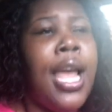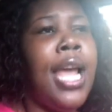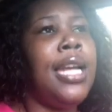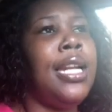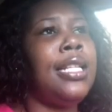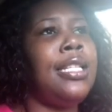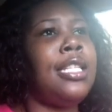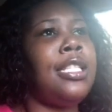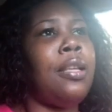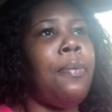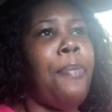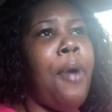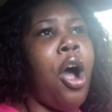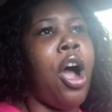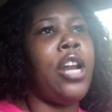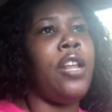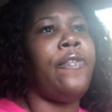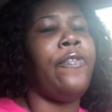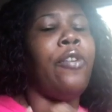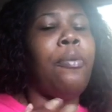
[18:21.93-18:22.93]
This is a
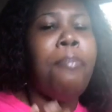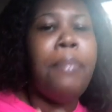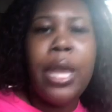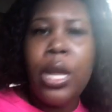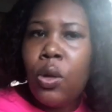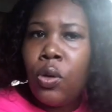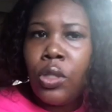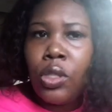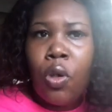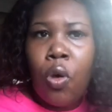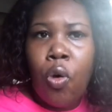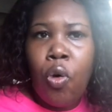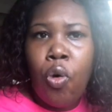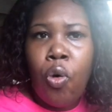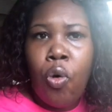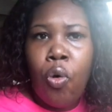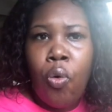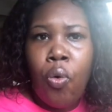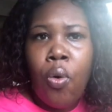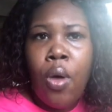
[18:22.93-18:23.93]
party for middle
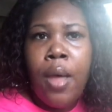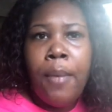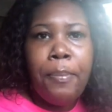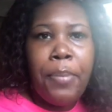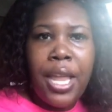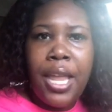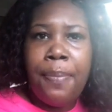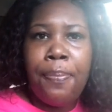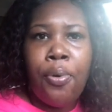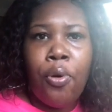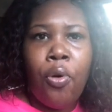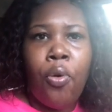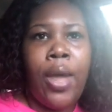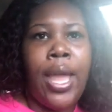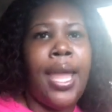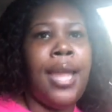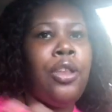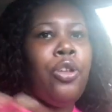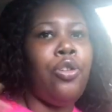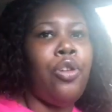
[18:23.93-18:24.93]
school people
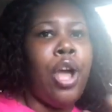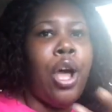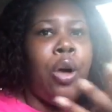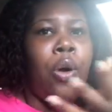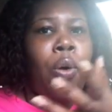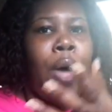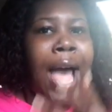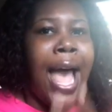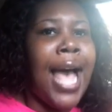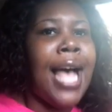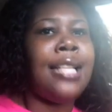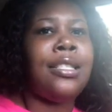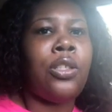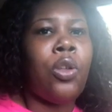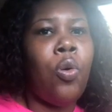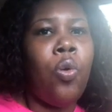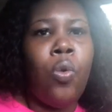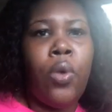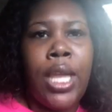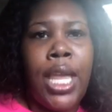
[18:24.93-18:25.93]
and, you know, high
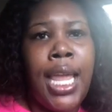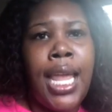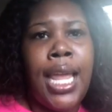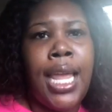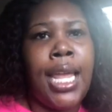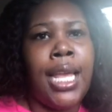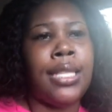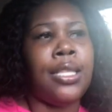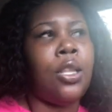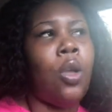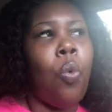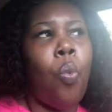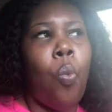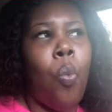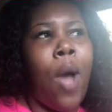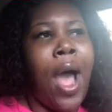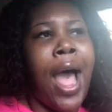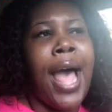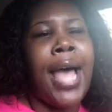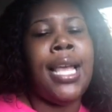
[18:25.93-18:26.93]
school kids.
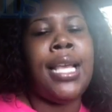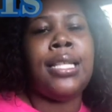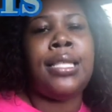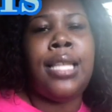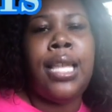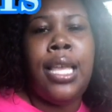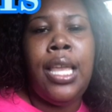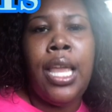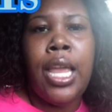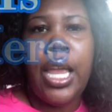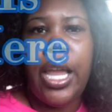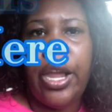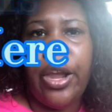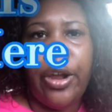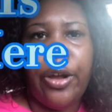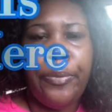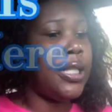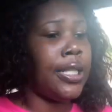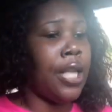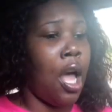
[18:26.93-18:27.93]
Why is he
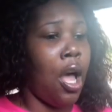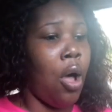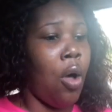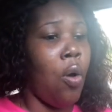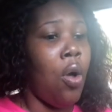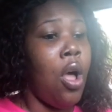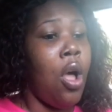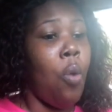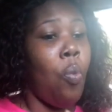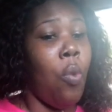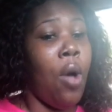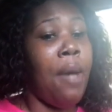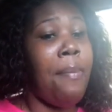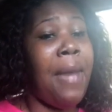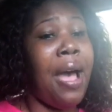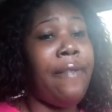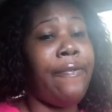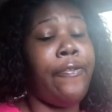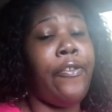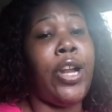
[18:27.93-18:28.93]
here? So what
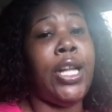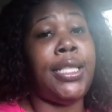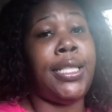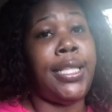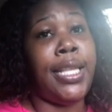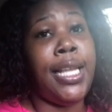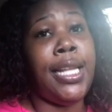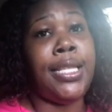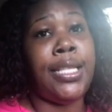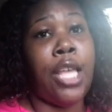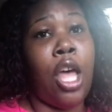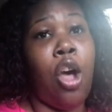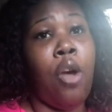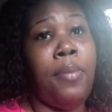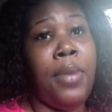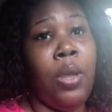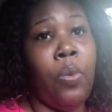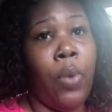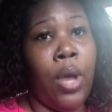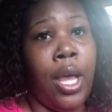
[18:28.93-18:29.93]
my friend T told
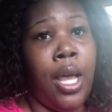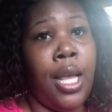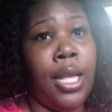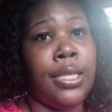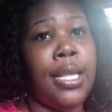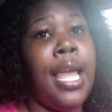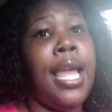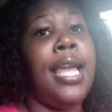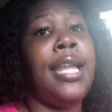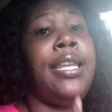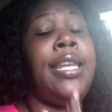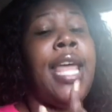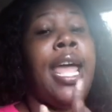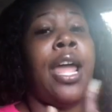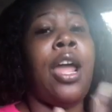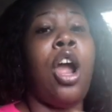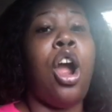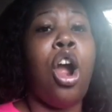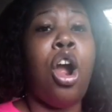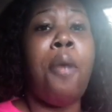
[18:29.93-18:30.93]
me was
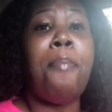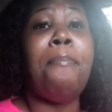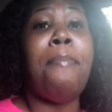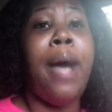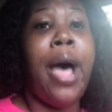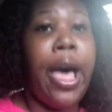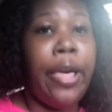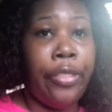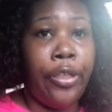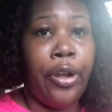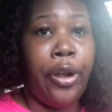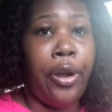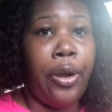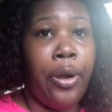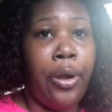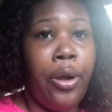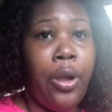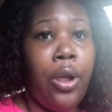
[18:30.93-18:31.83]
that her mother